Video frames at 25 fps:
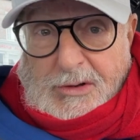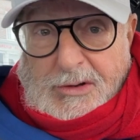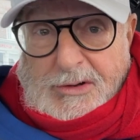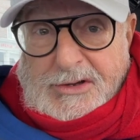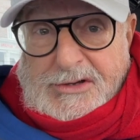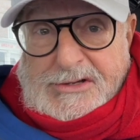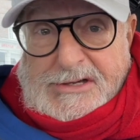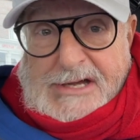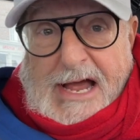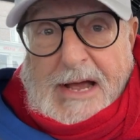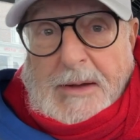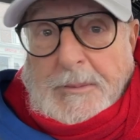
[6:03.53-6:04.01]

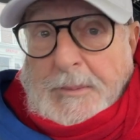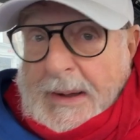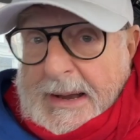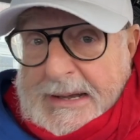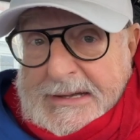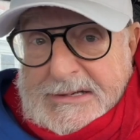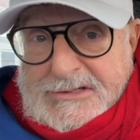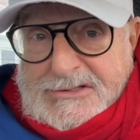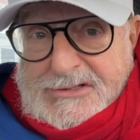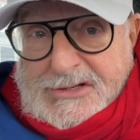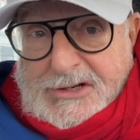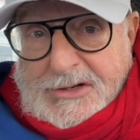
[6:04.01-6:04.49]
that I
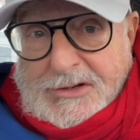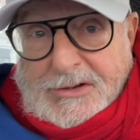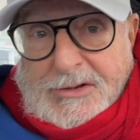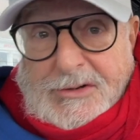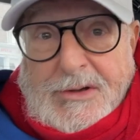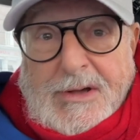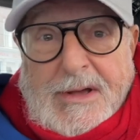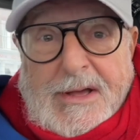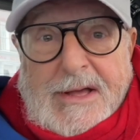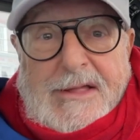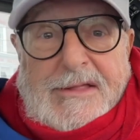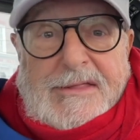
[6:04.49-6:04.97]
went to
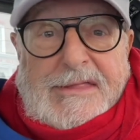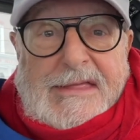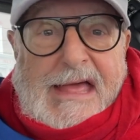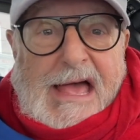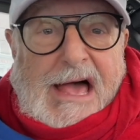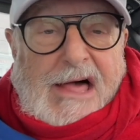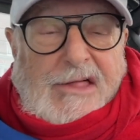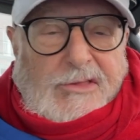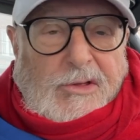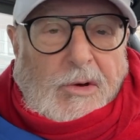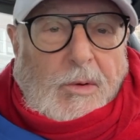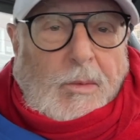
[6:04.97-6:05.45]
the
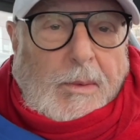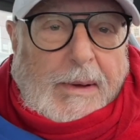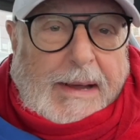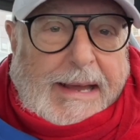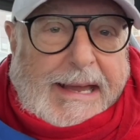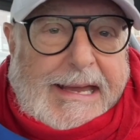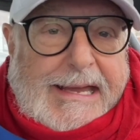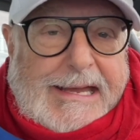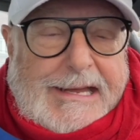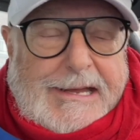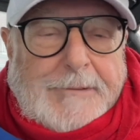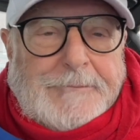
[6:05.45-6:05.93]
other
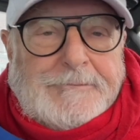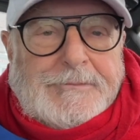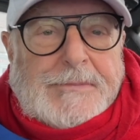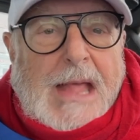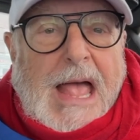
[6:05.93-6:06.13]
week.